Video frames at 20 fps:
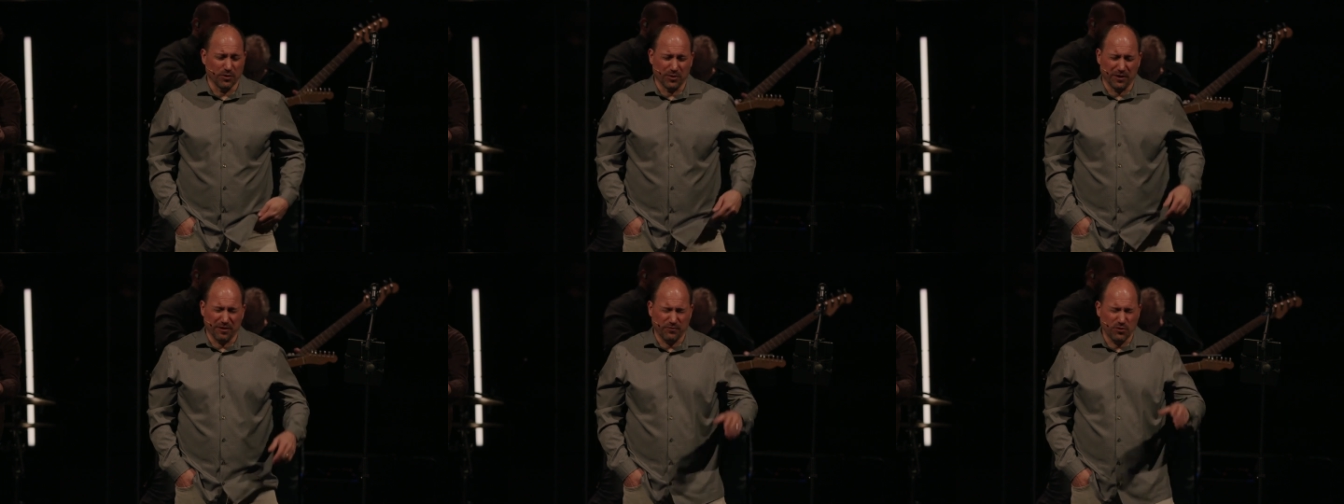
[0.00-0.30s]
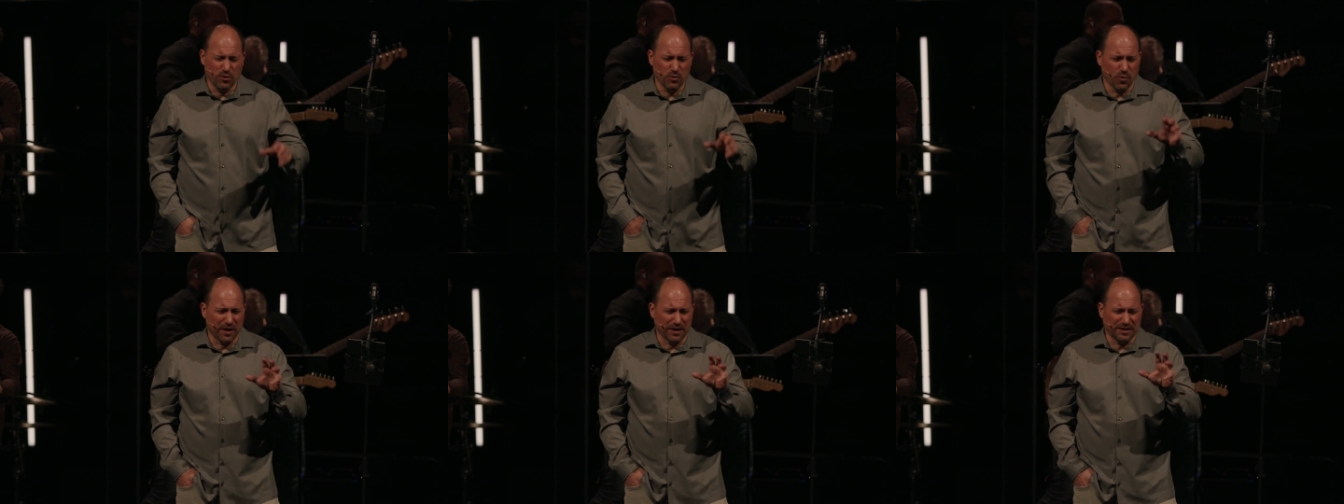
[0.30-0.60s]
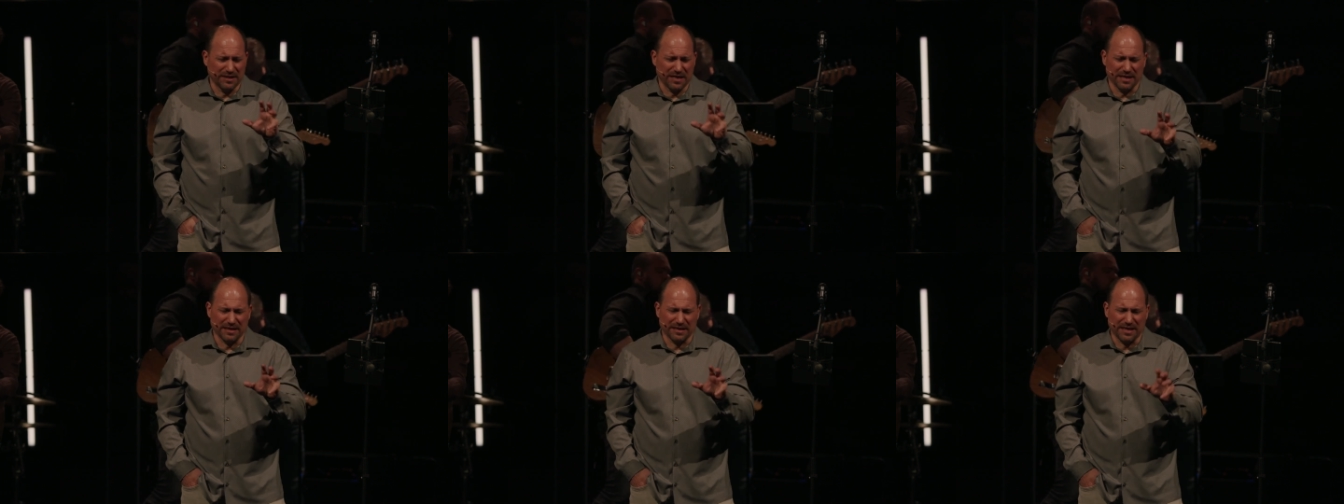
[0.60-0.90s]
And if you want
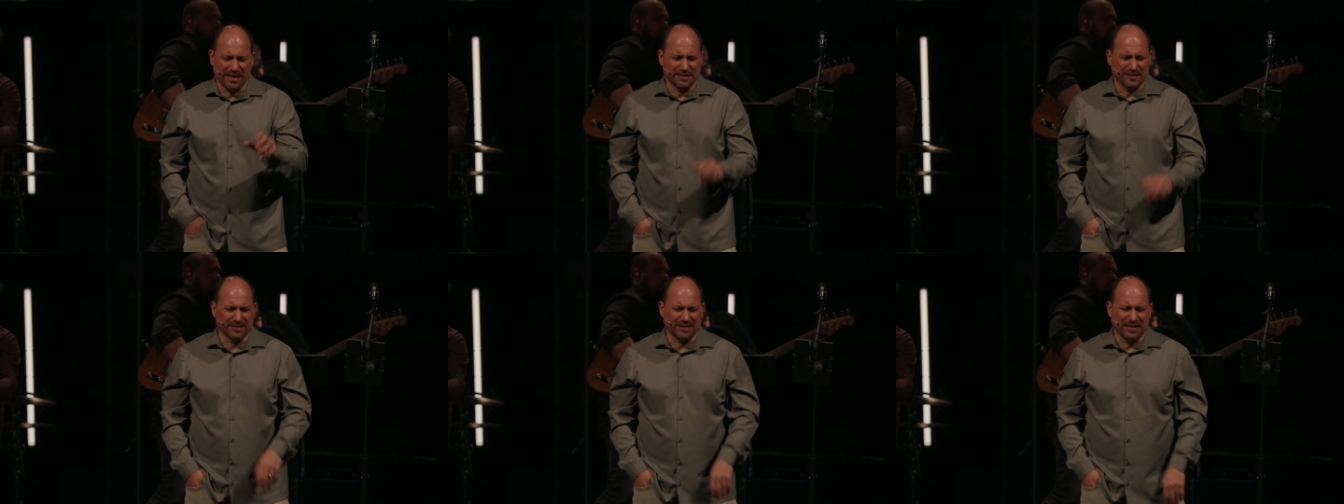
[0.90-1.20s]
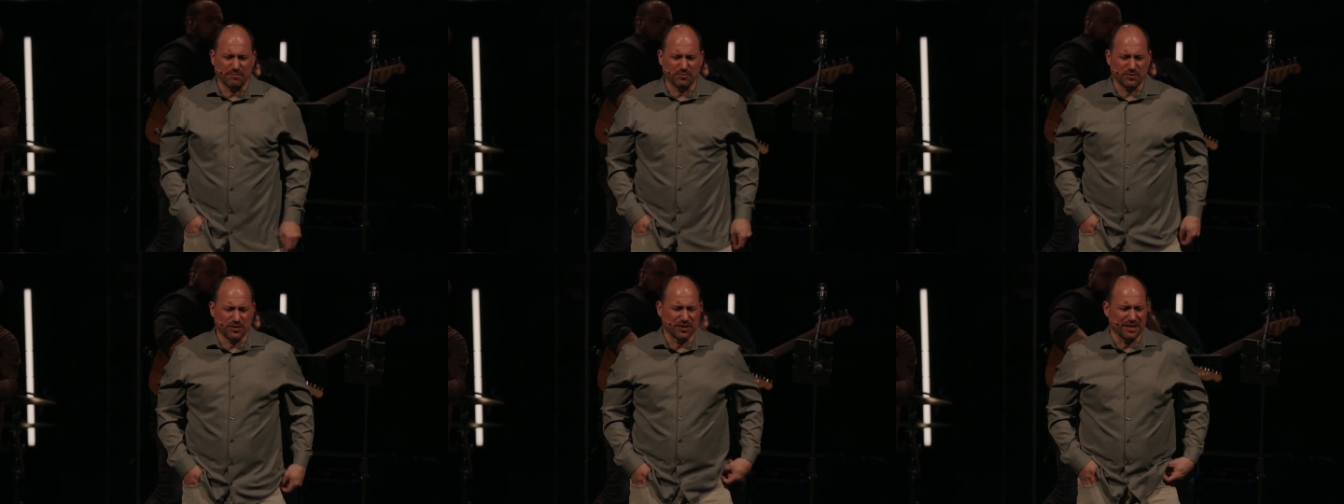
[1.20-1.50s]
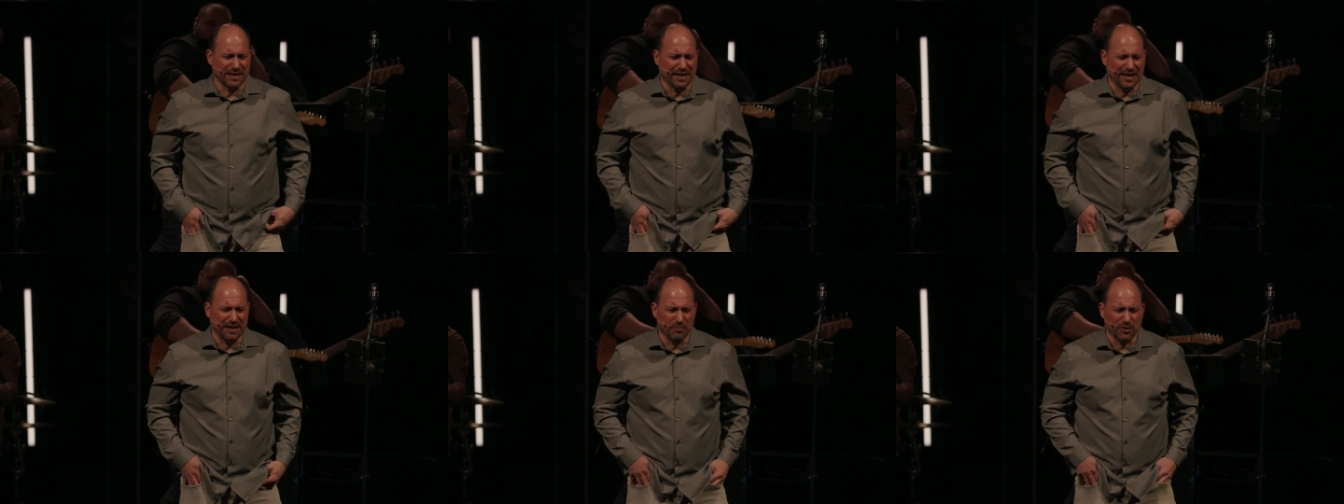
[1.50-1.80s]
to take that step
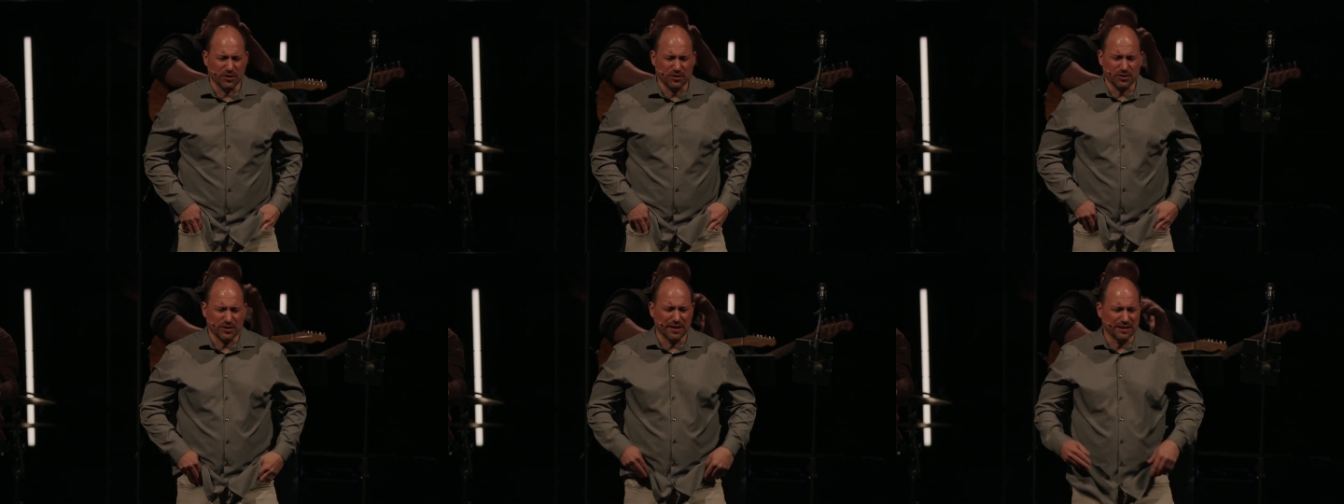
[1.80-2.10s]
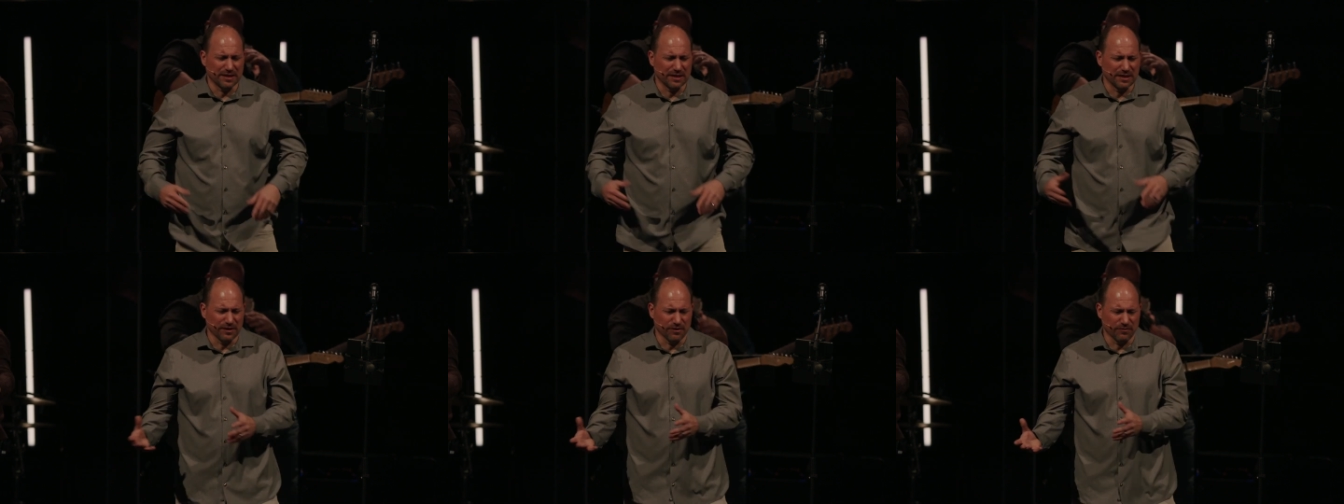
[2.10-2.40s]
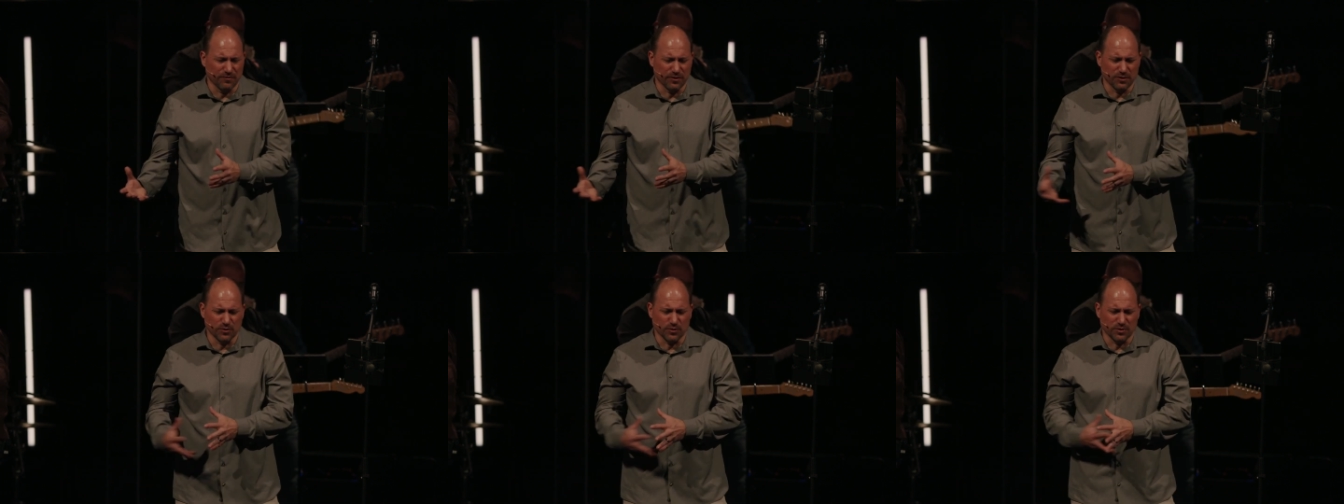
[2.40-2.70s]
today, much like the
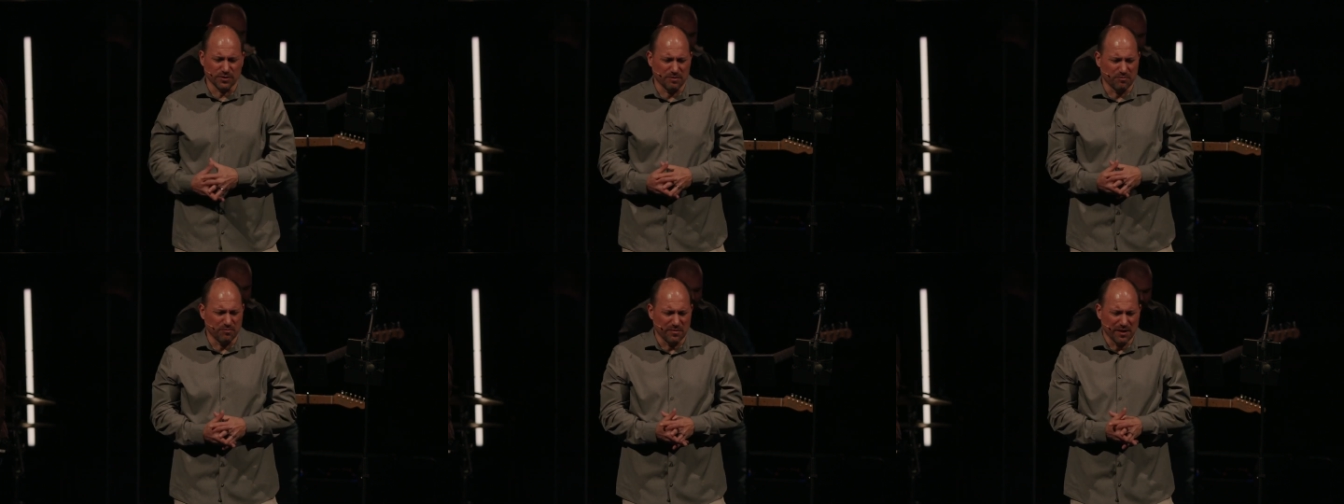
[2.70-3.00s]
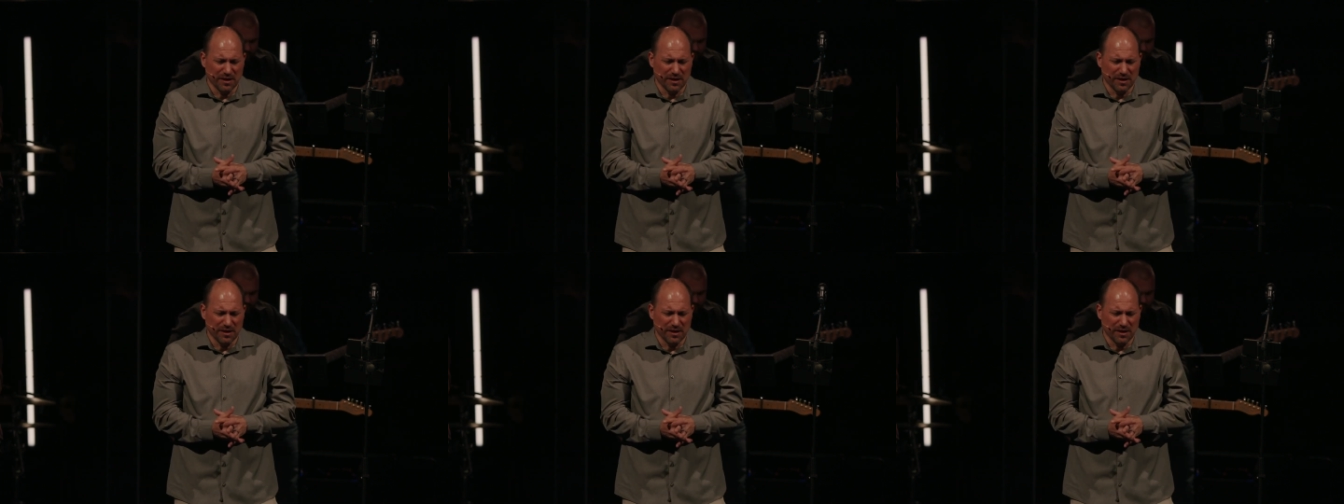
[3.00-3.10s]
individuals in